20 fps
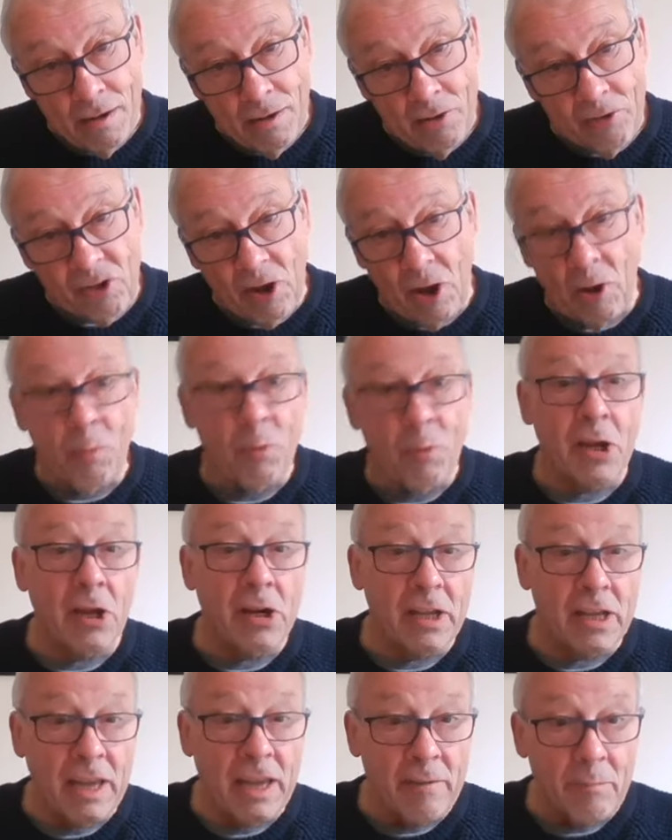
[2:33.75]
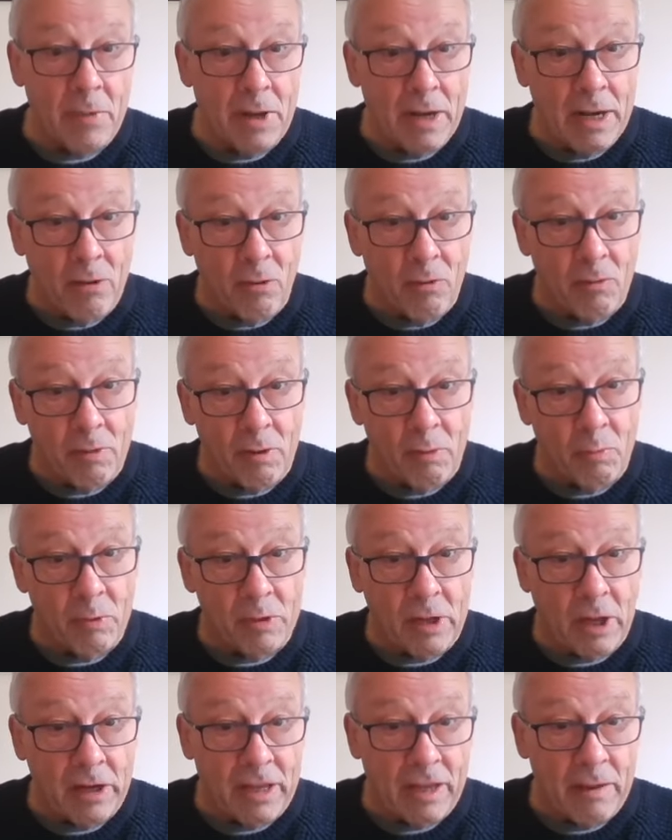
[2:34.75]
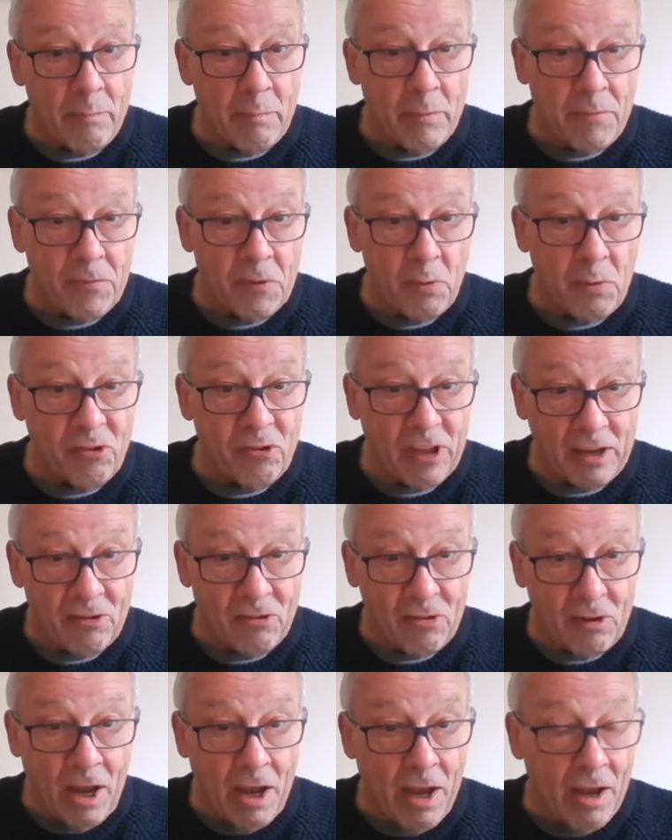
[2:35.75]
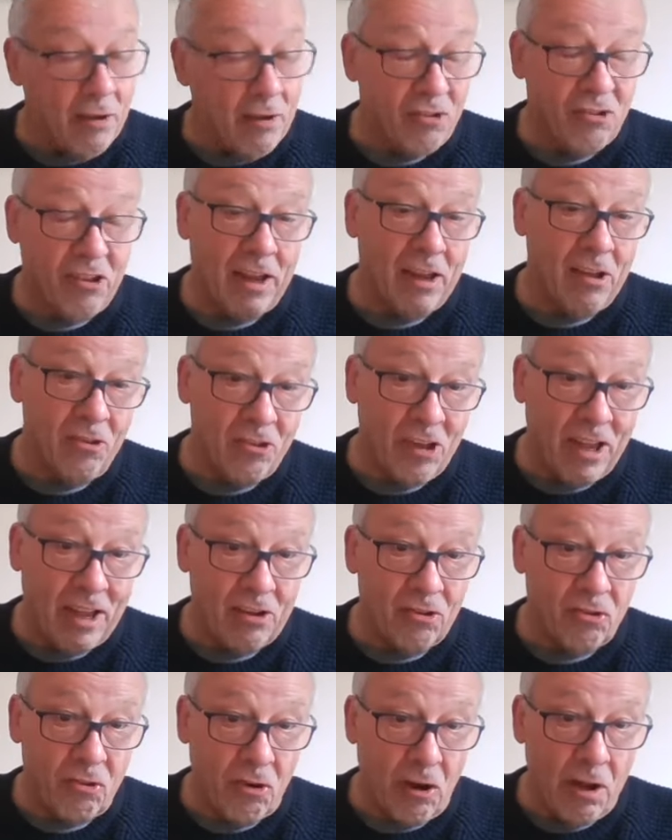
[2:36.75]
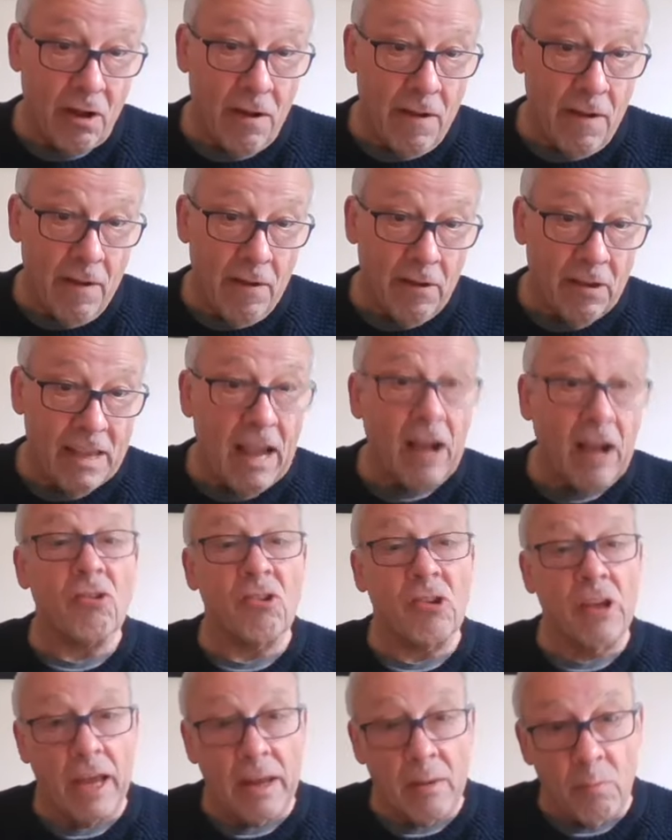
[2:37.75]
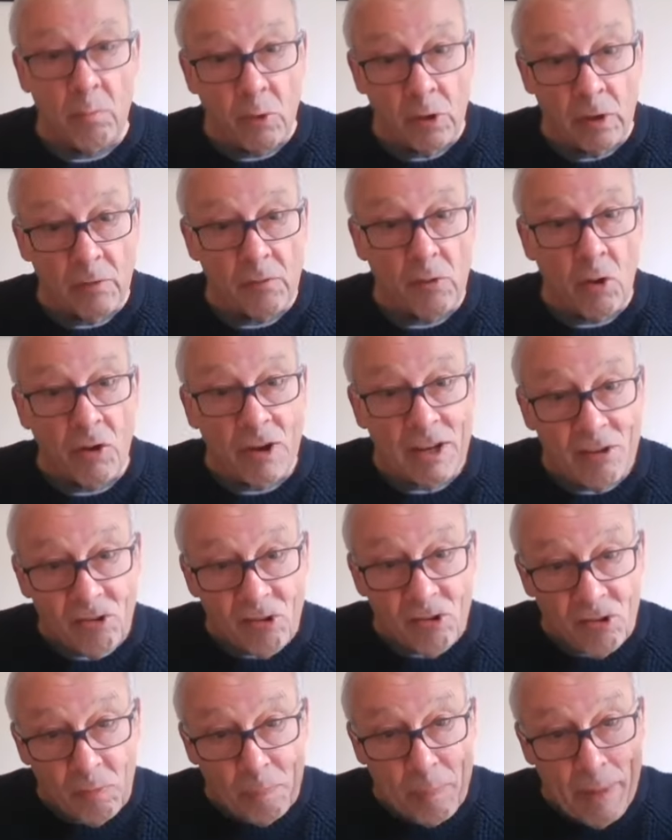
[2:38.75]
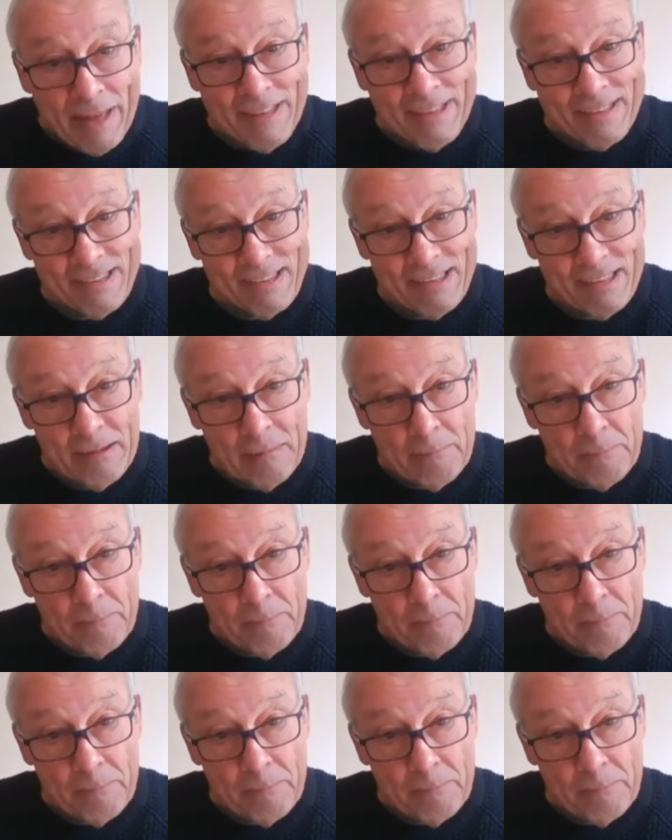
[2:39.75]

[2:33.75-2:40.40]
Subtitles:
so we're going to give him a few seconds extra, Galtier would have gone into space.